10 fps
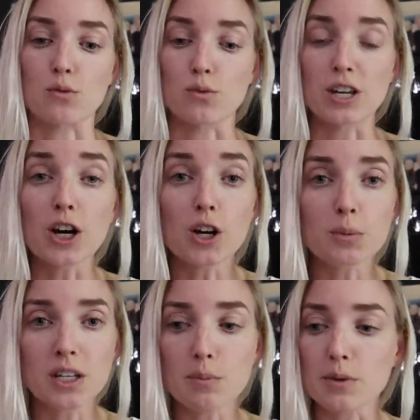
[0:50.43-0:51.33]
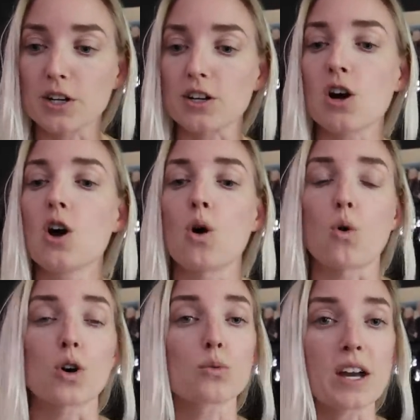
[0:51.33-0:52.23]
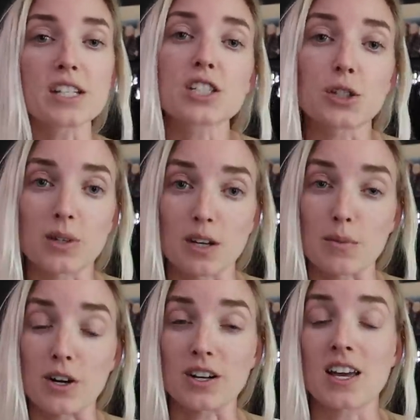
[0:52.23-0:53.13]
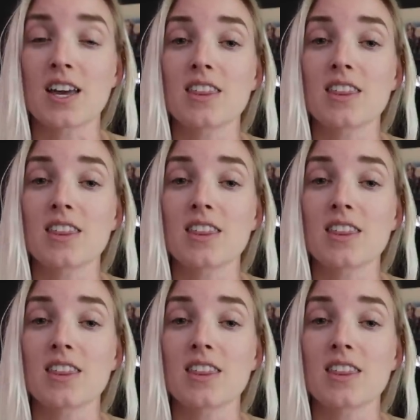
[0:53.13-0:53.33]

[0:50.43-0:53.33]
rehoming a bird or rescuing a bird.